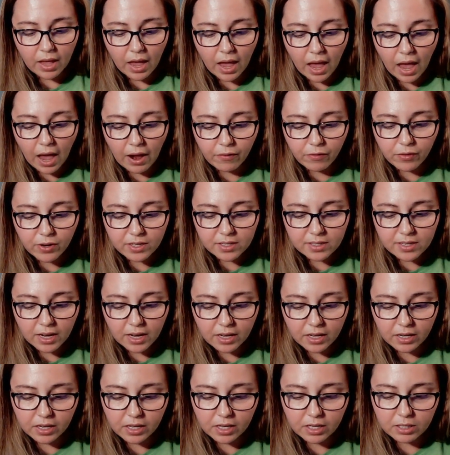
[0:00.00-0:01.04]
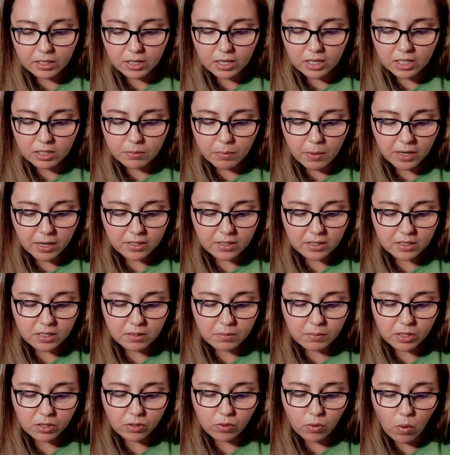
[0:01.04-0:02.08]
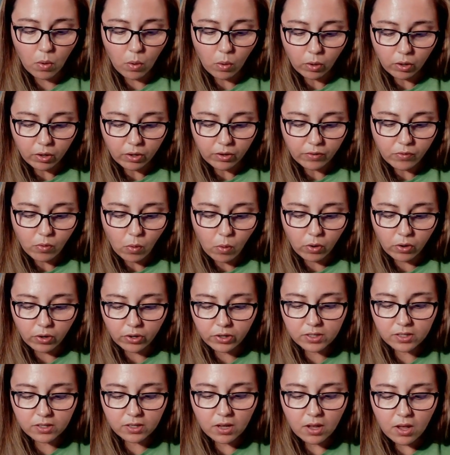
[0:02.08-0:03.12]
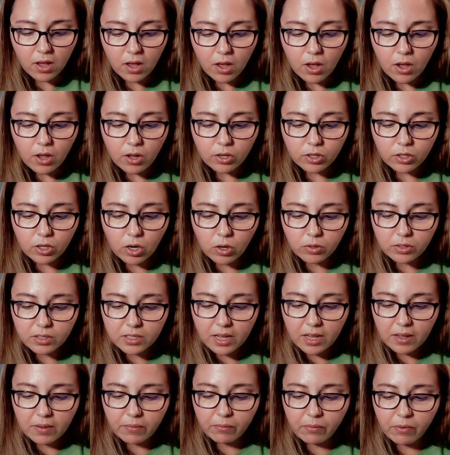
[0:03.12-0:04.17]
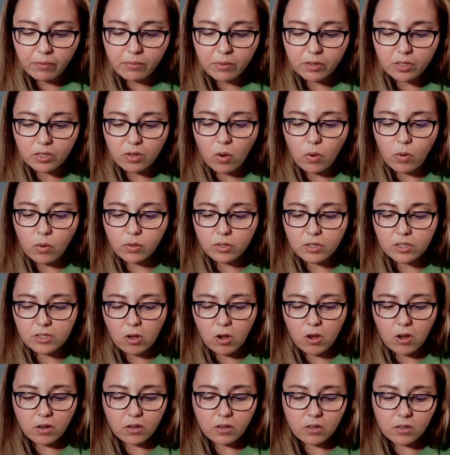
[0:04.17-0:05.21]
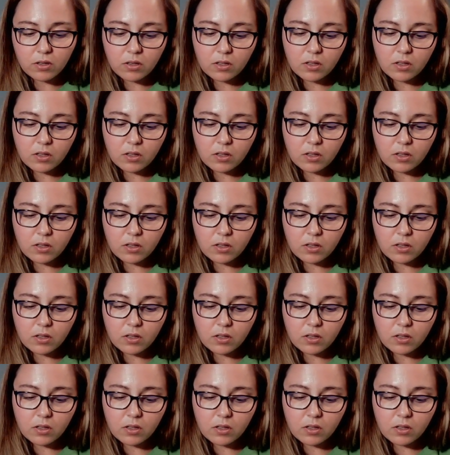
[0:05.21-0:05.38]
Every second he expected to meet the horror of horrors, known to him from the old song.